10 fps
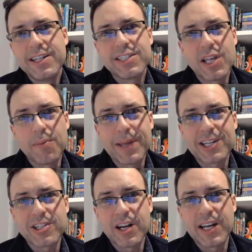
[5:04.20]
to make
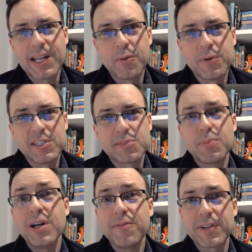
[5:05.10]
sure it was
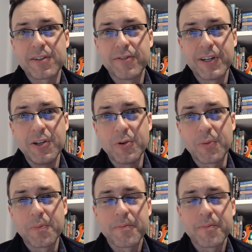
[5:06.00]
perfect for you.